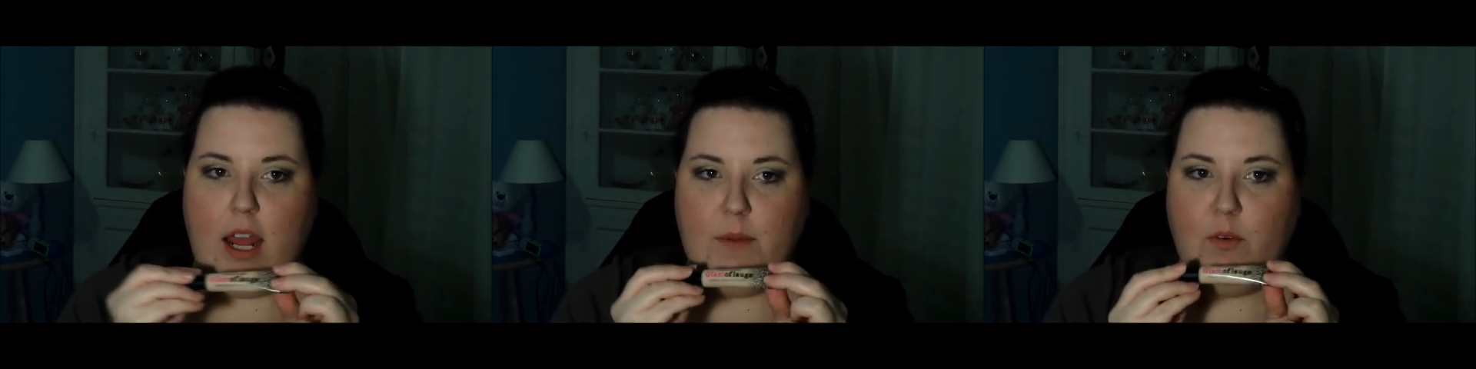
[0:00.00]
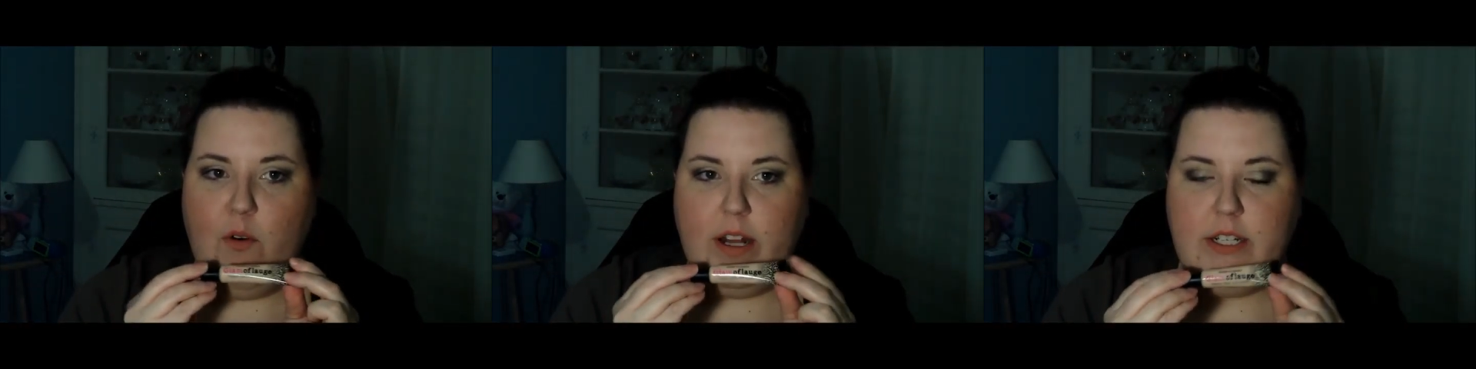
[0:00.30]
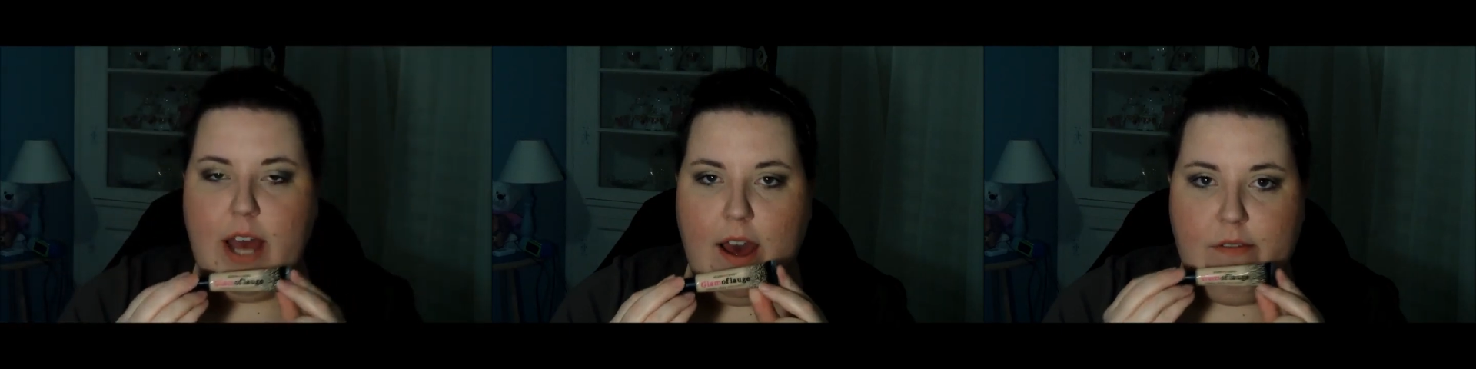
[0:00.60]
I am going
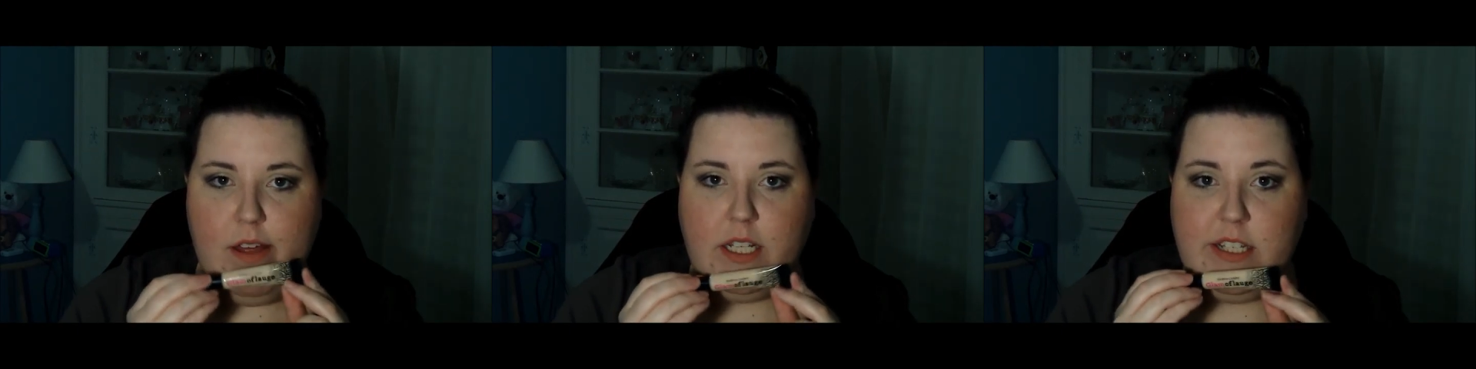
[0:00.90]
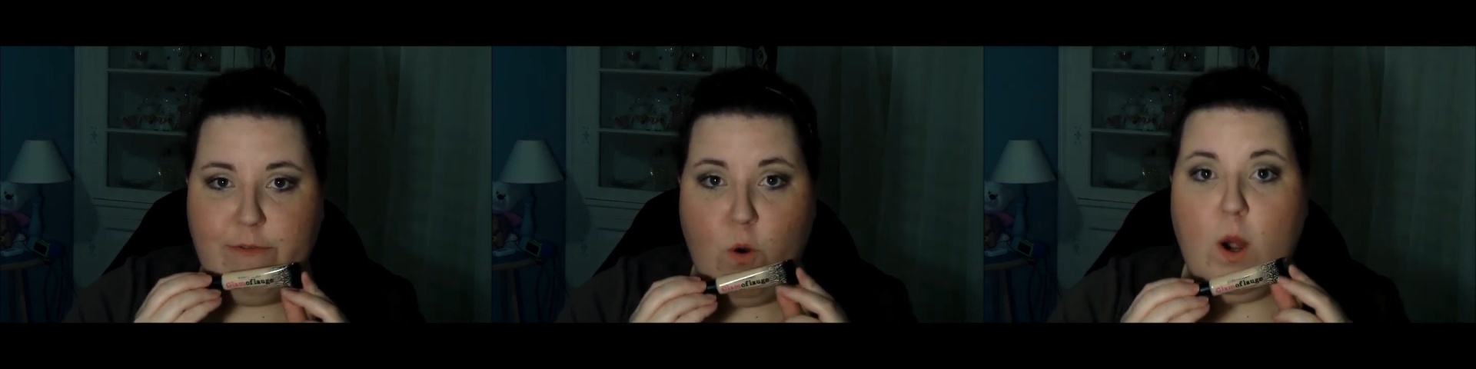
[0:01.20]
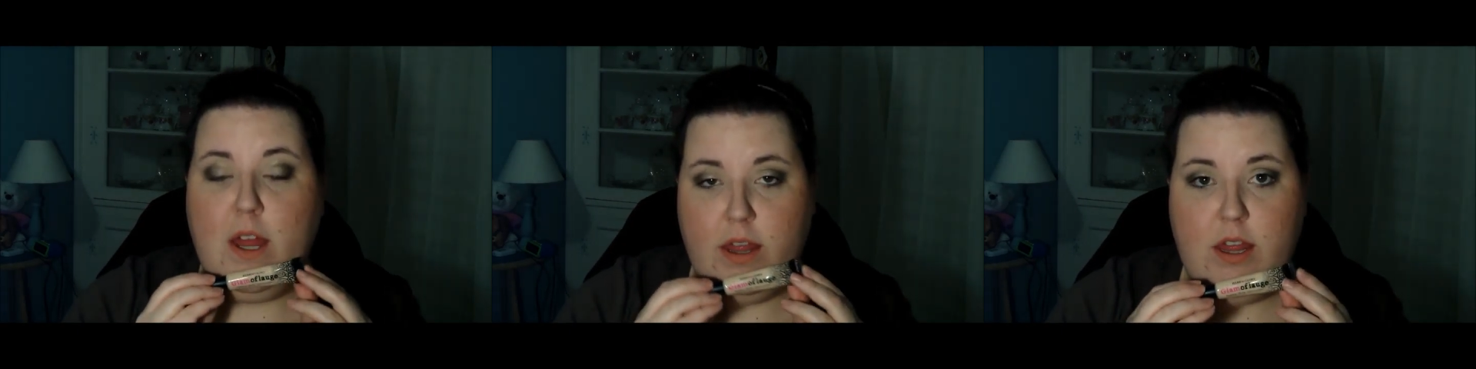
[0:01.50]
to have this
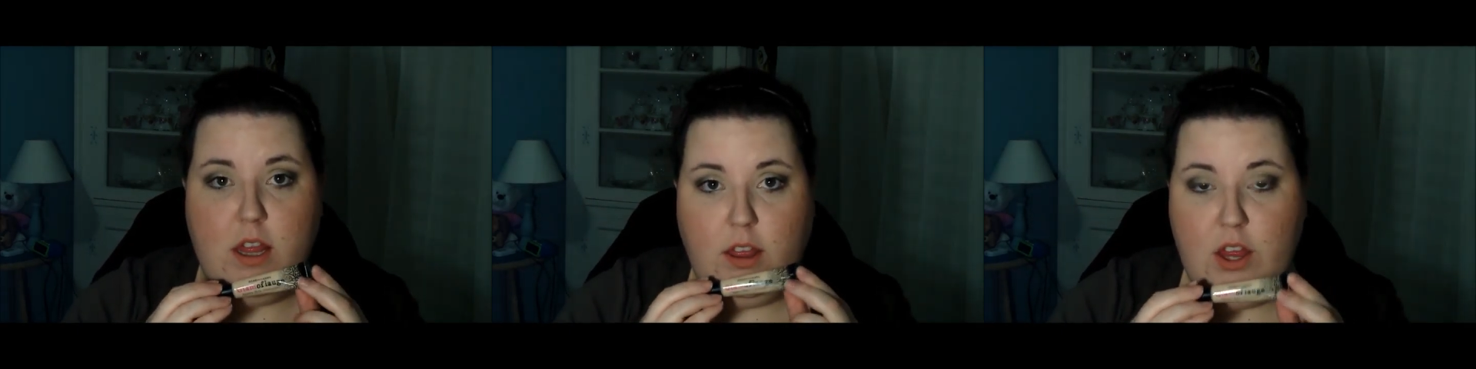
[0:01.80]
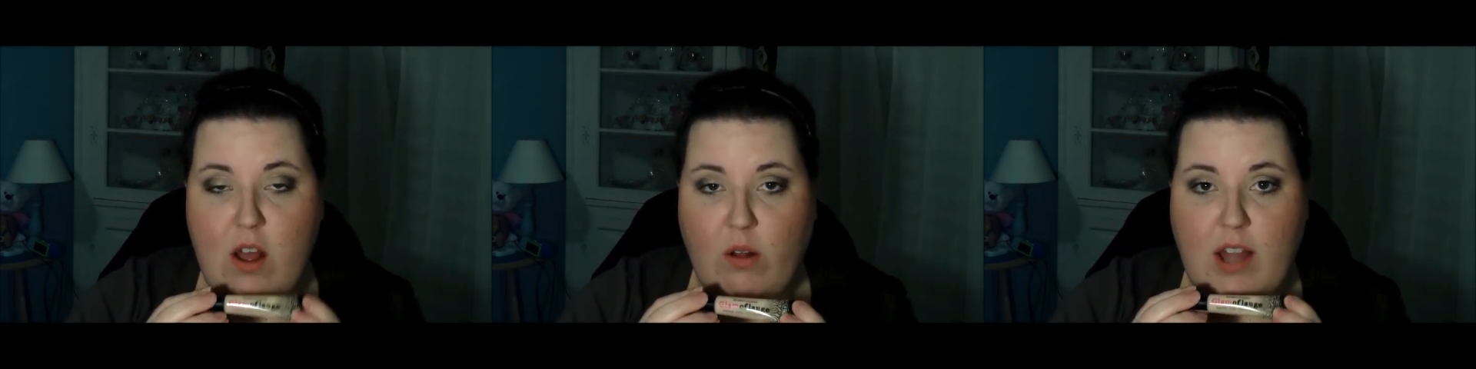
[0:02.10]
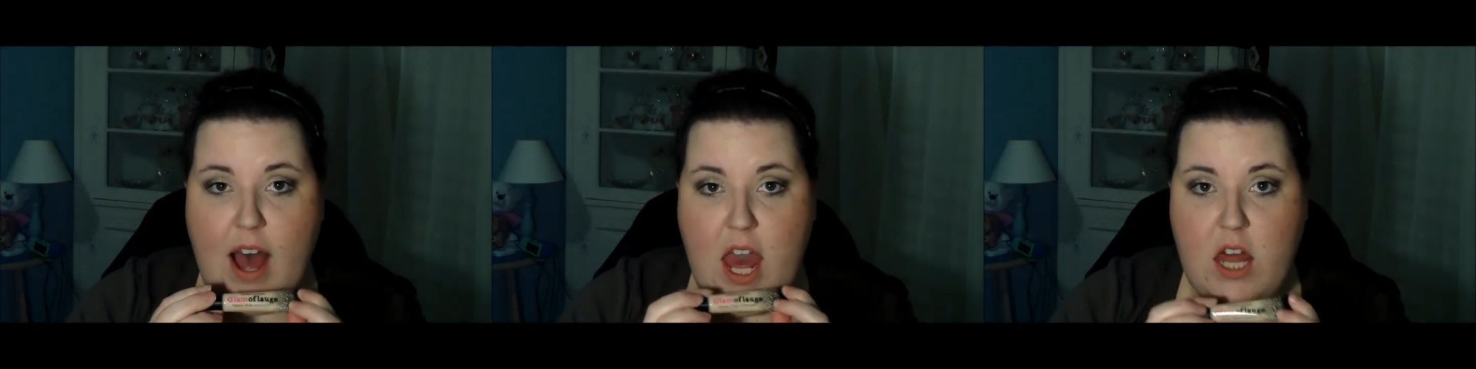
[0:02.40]
for, no
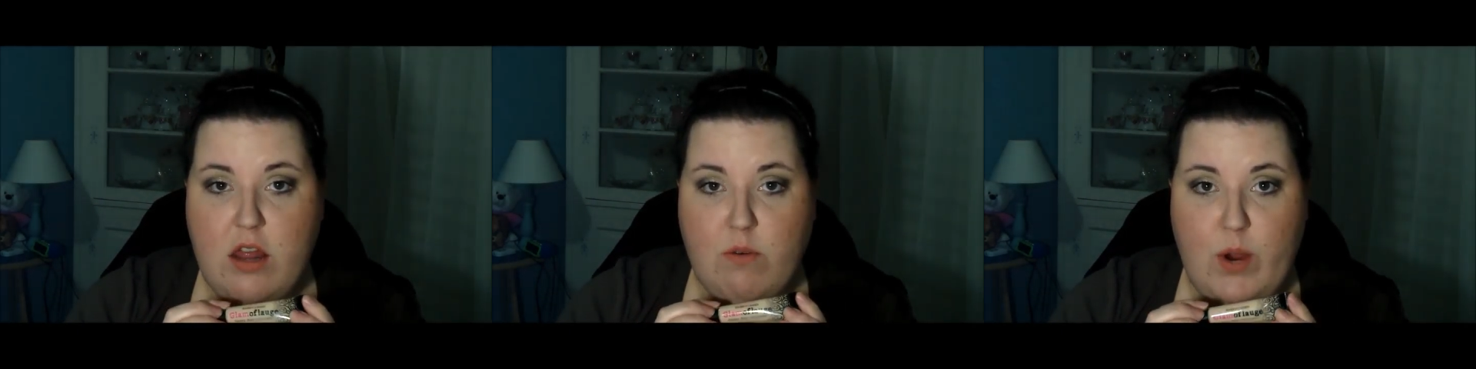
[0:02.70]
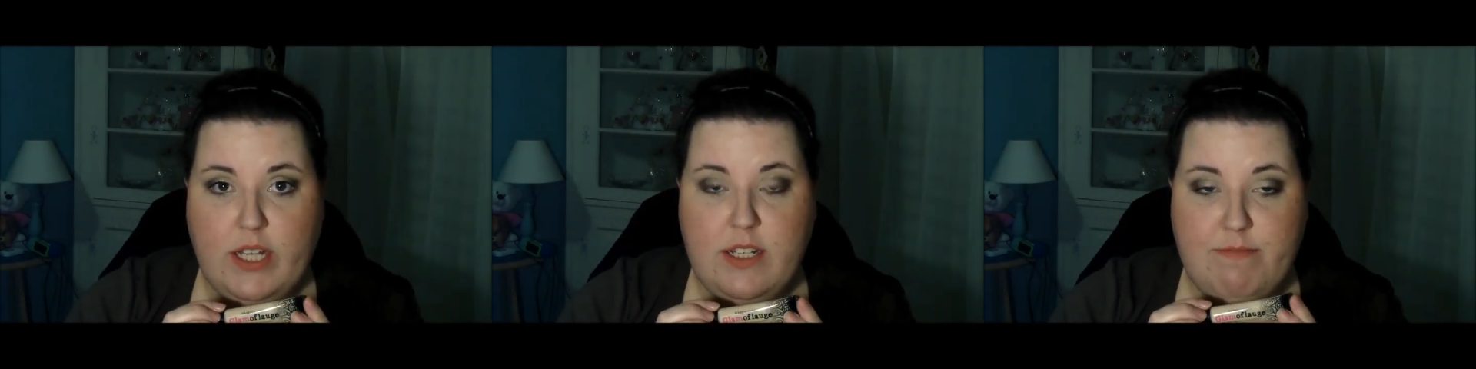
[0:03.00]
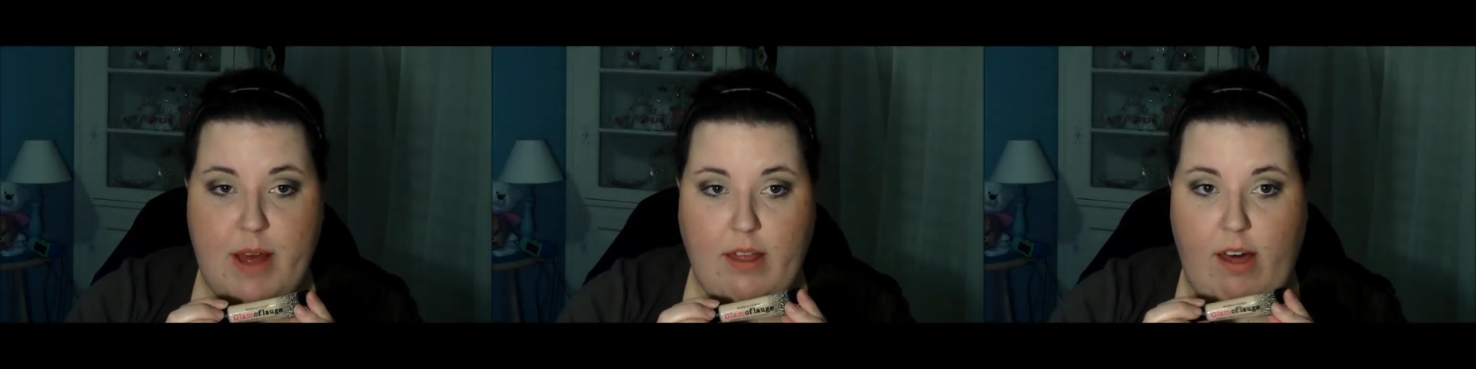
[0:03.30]
lie, the rest
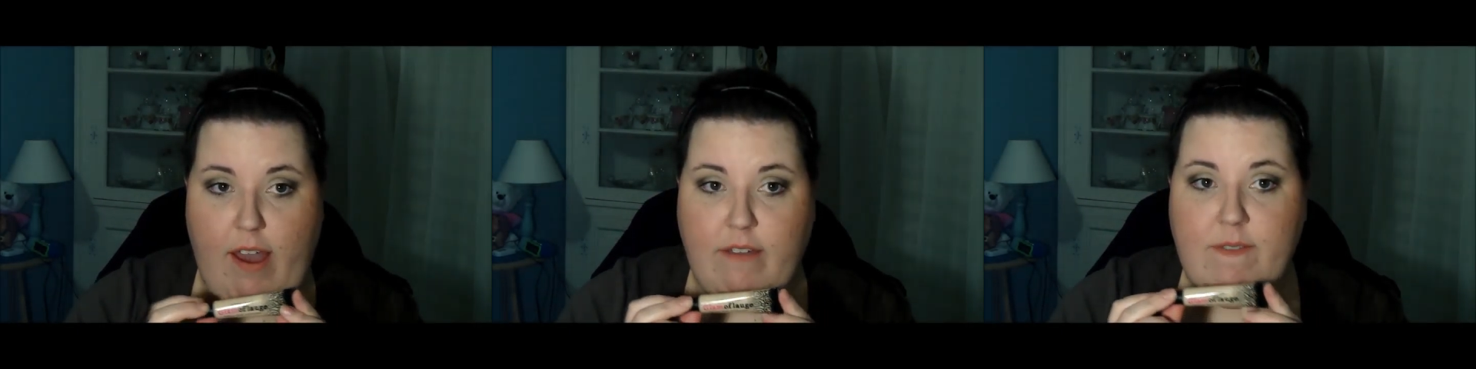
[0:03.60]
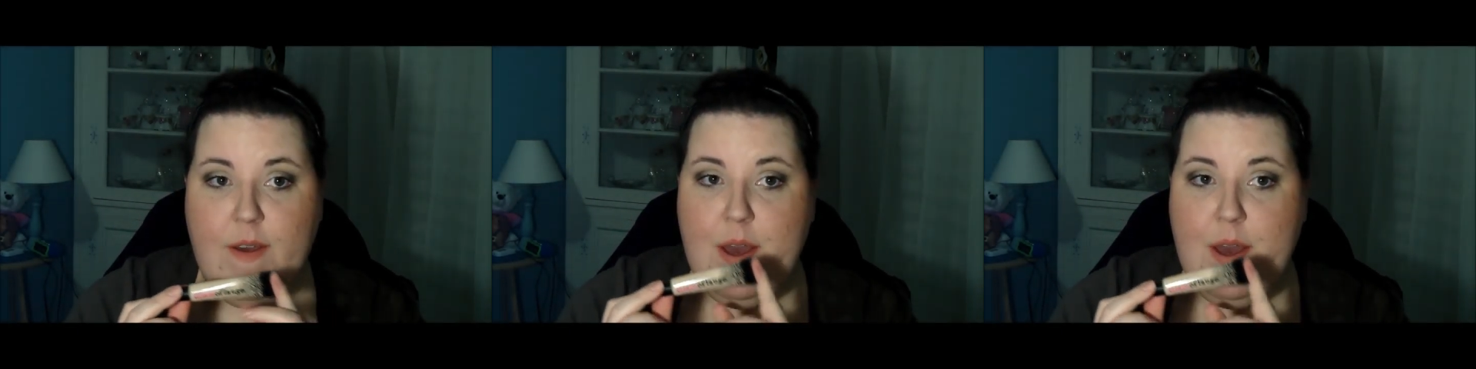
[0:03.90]
of my life,